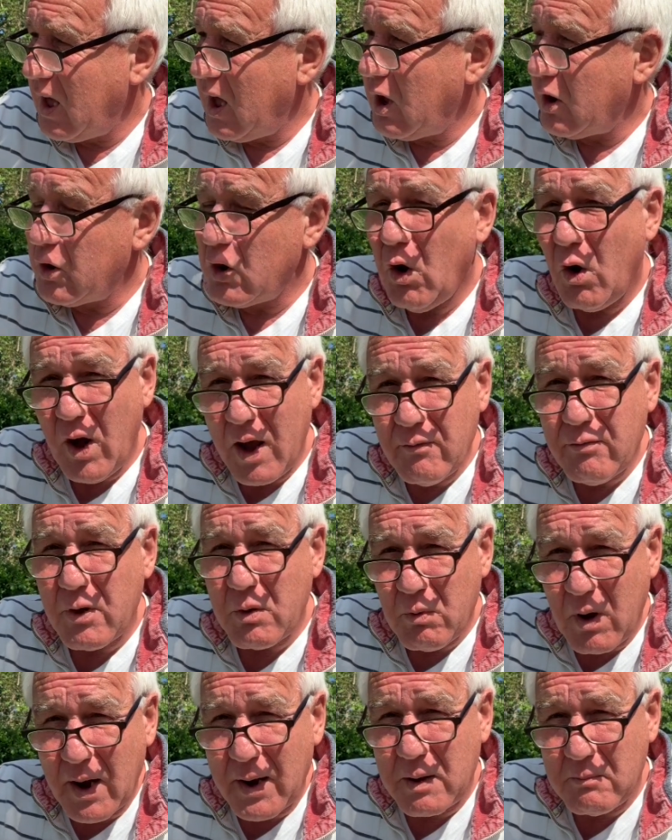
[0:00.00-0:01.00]
not
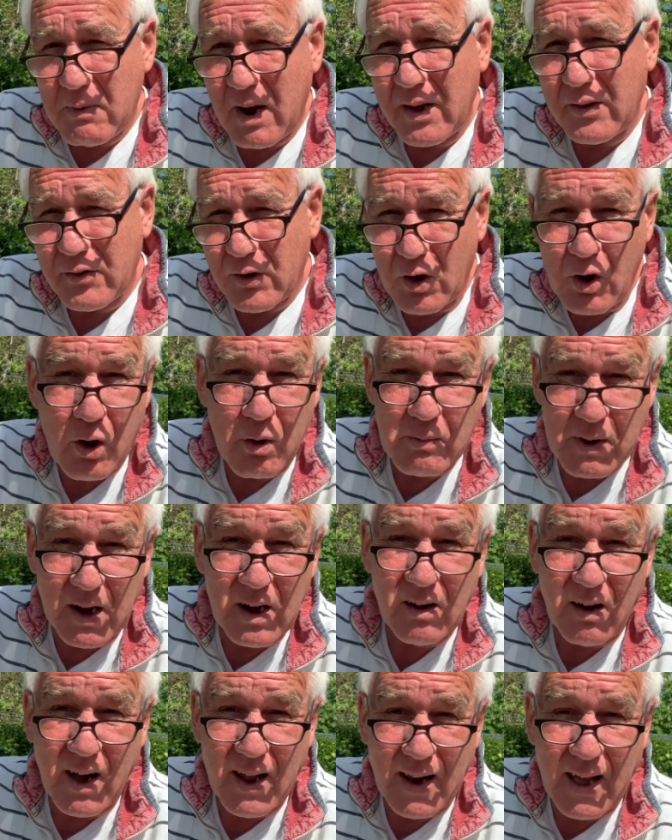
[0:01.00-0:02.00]
everyone that makes a comment
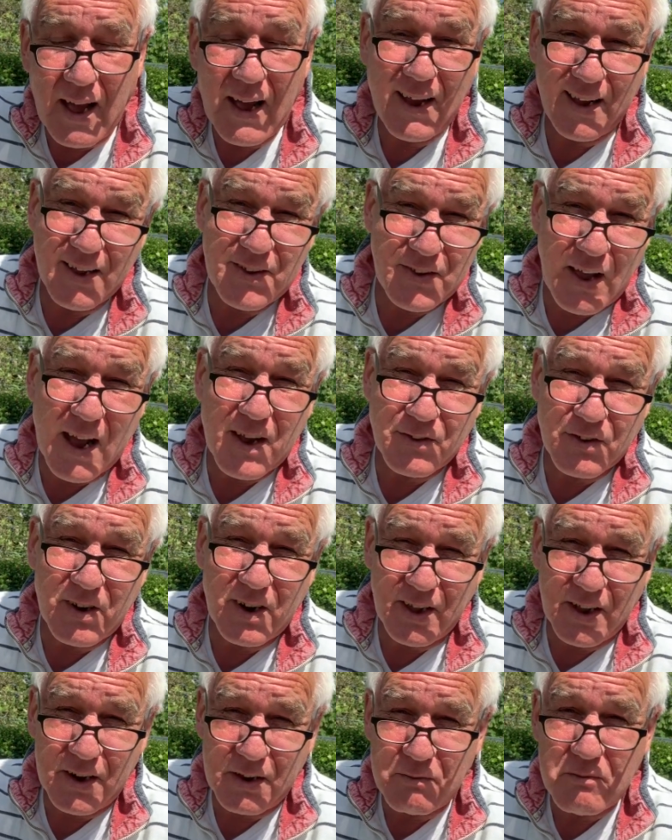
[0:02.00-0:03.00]
like that is
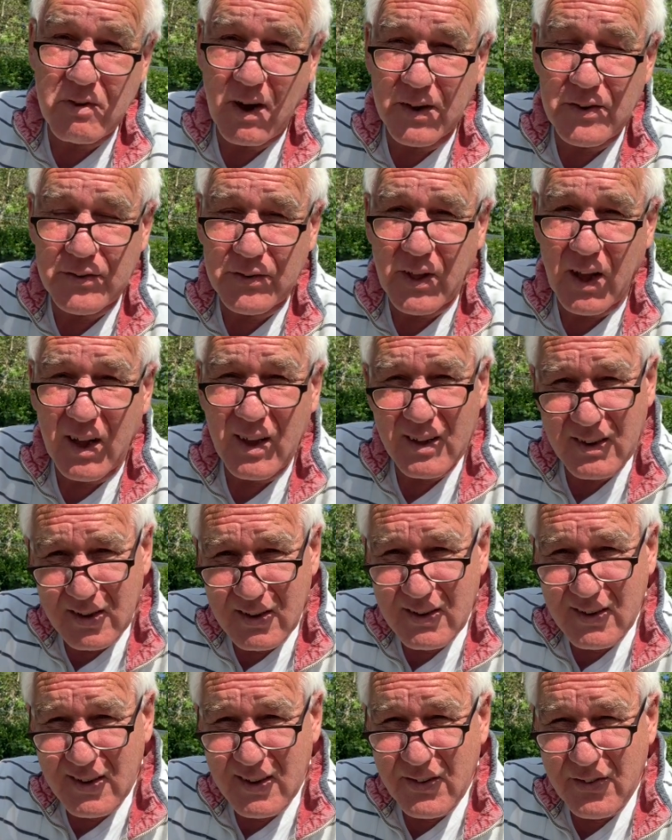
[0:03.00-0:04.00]
actually an investor.
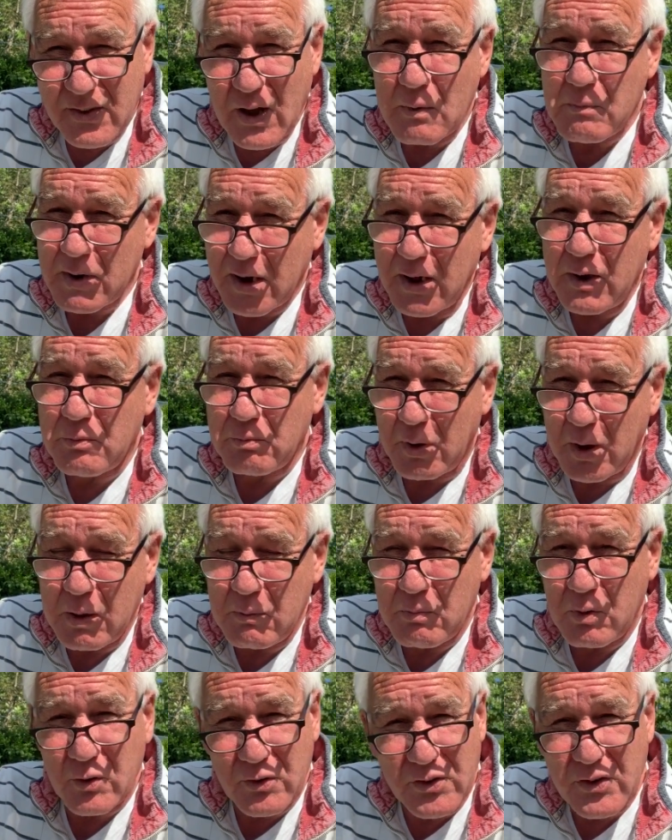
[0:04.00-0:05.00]
Some of these
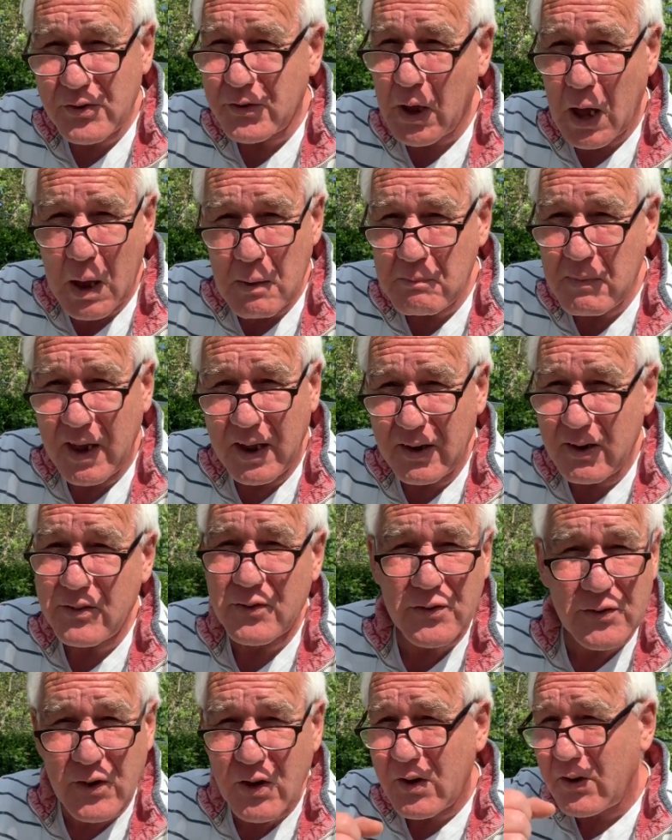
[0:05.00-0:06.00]
people just come in and
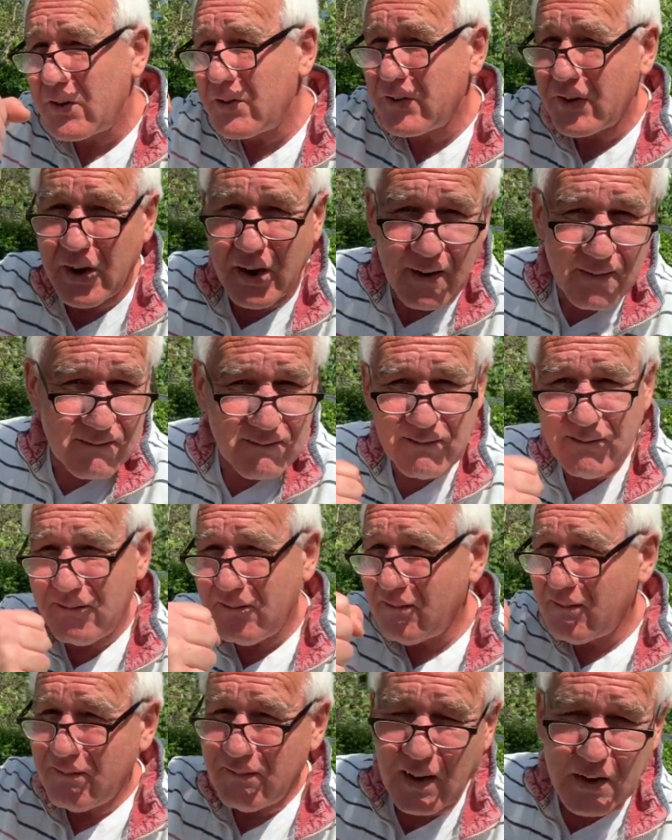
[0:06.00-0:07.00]
stir the shit.
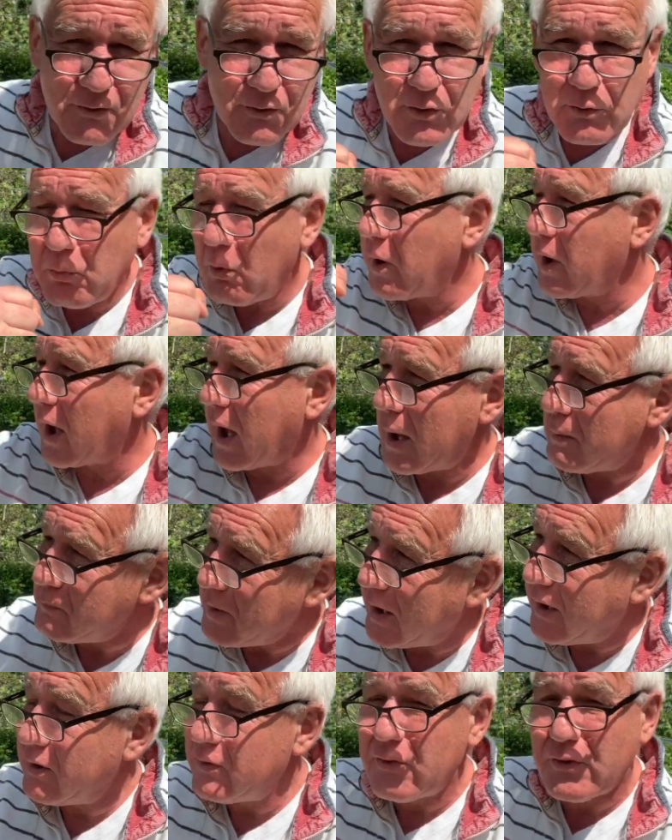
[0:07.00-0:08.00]
They just want to come
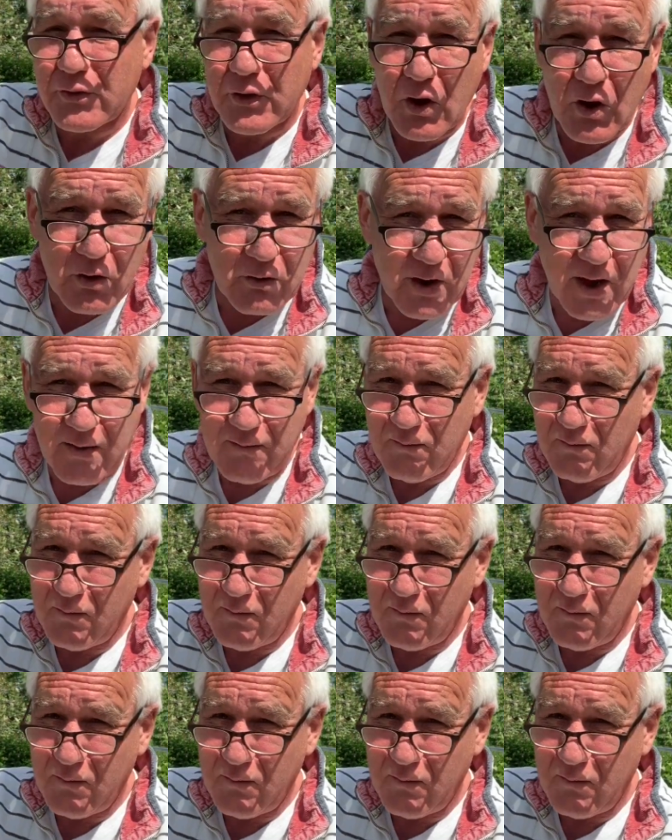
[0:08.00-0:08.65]
in and stir it.